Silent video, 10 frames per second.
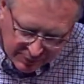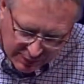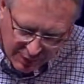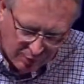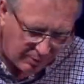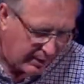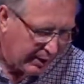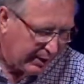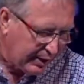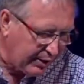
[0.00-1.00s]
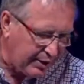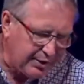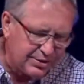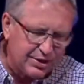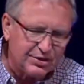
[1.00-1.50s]
Now,
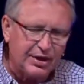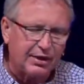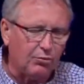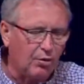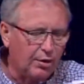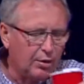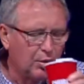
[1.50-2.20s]
here's the second one.